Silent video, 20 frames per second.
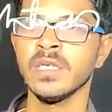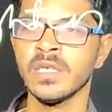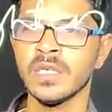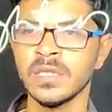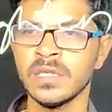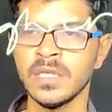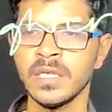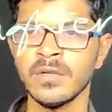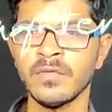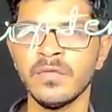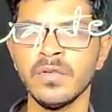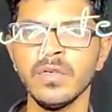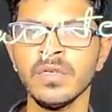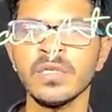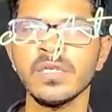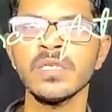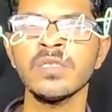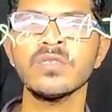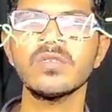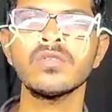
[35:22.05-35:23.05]
Their work
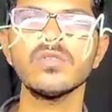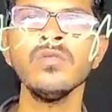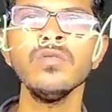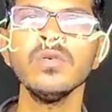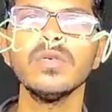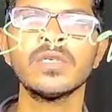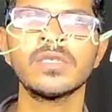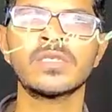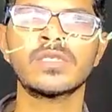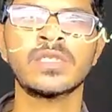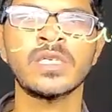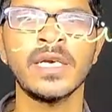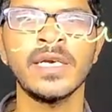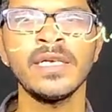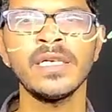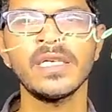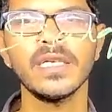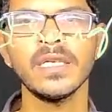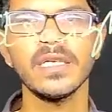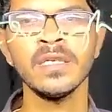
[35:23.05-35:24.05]
is to
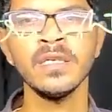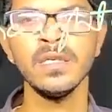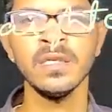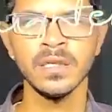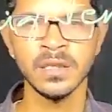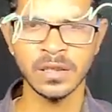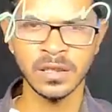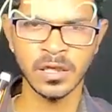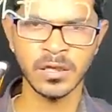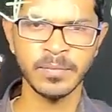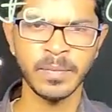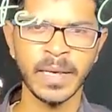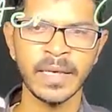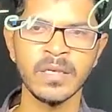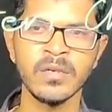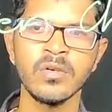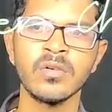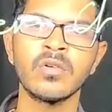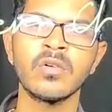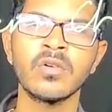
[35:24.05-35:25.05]
straighten the
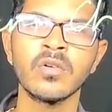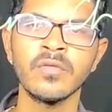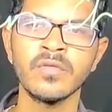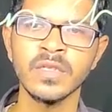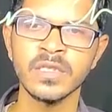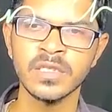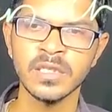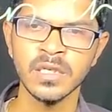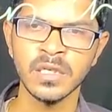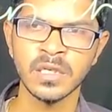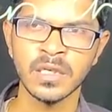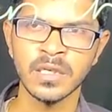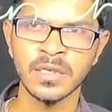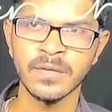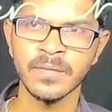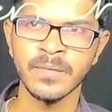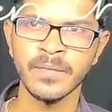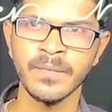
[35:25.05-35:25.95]
spinal cord of the children.